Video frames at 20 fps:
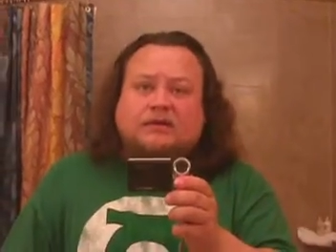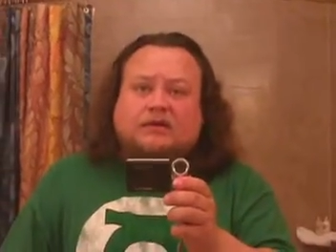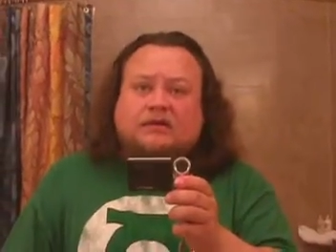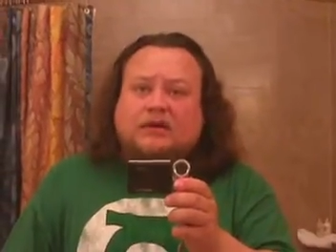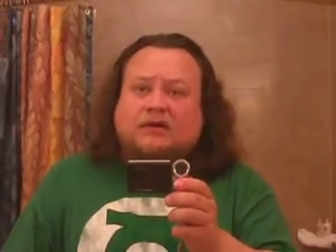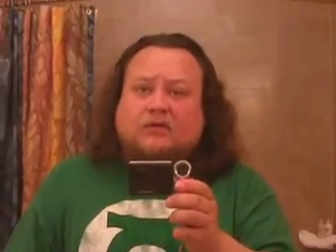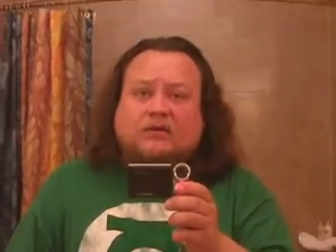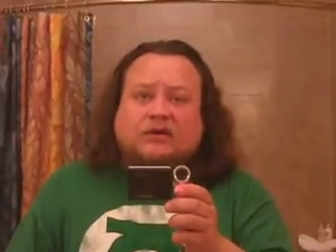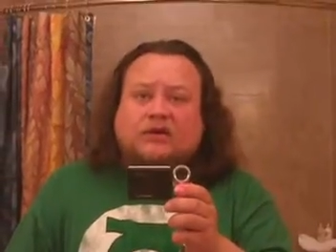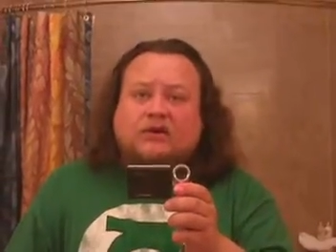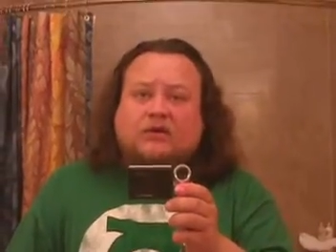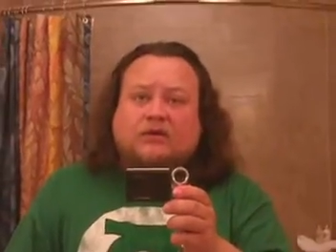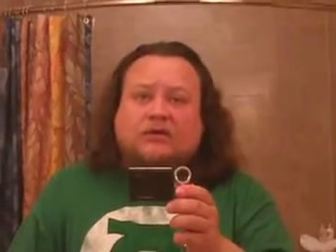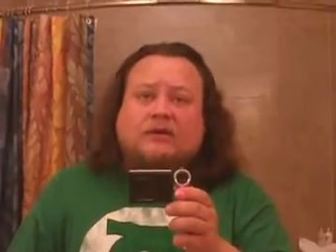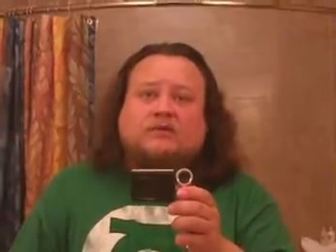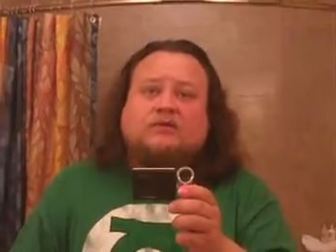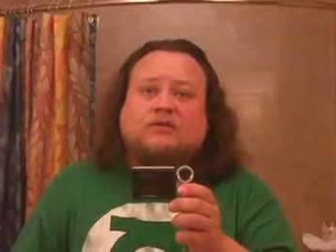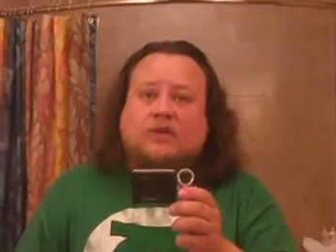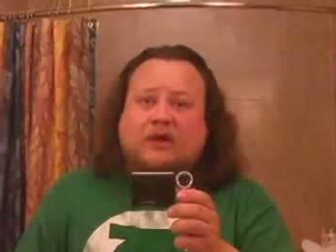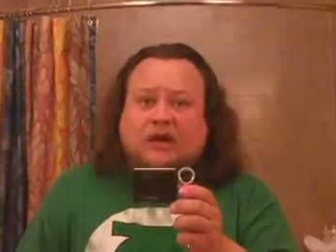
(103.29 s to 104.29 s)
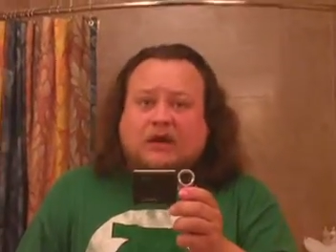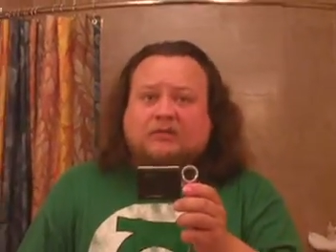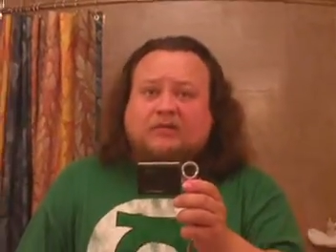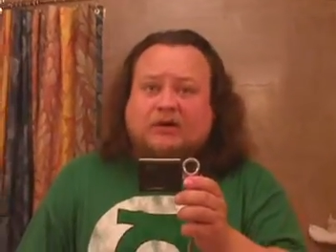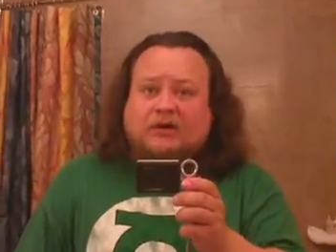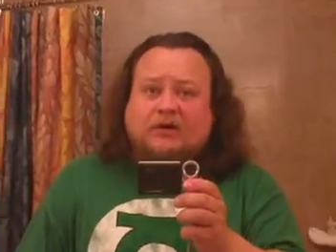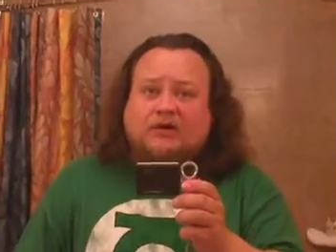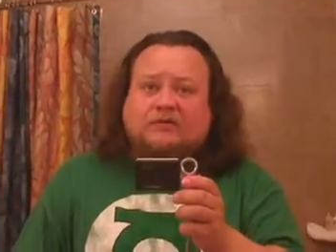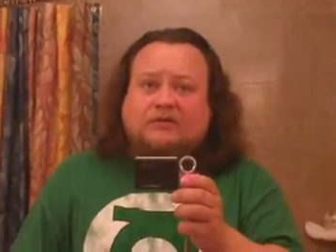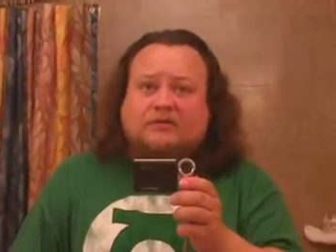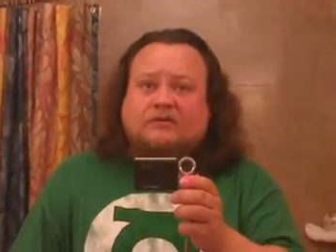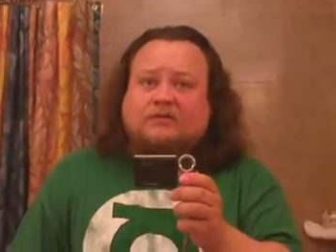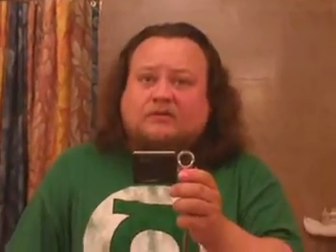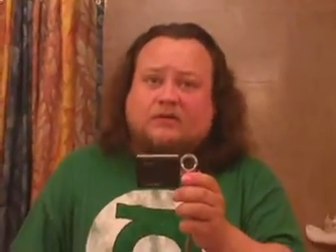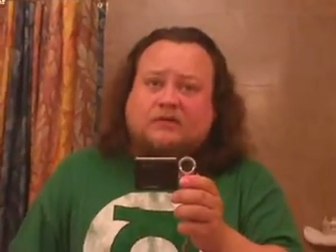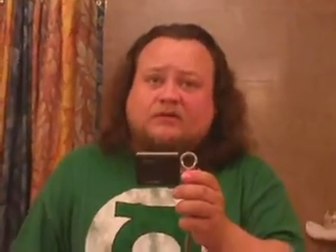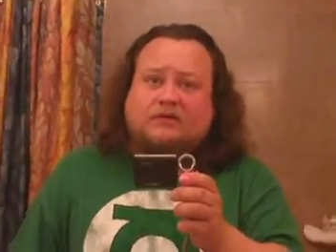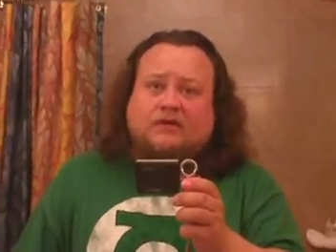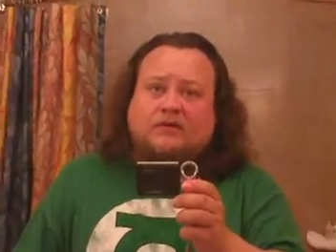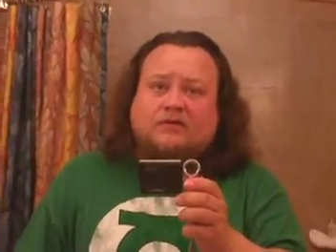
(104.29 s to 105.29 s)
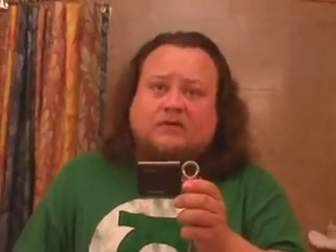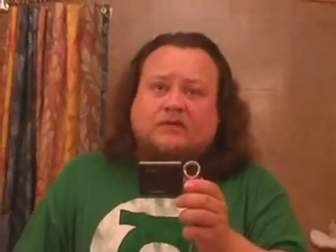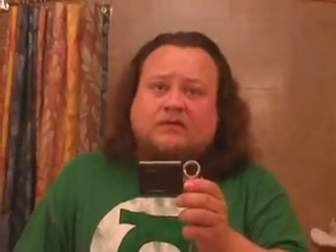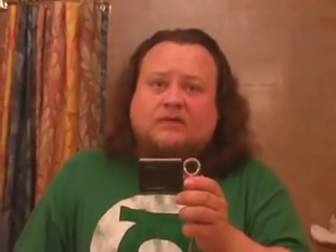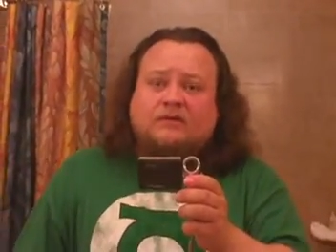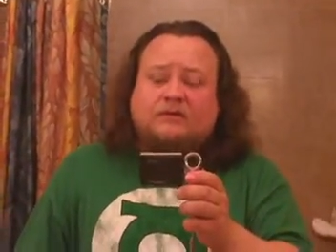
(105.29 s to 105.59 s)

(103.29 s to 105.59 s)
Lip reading: Like, we didn't know that was going to happen, guys. Seriously.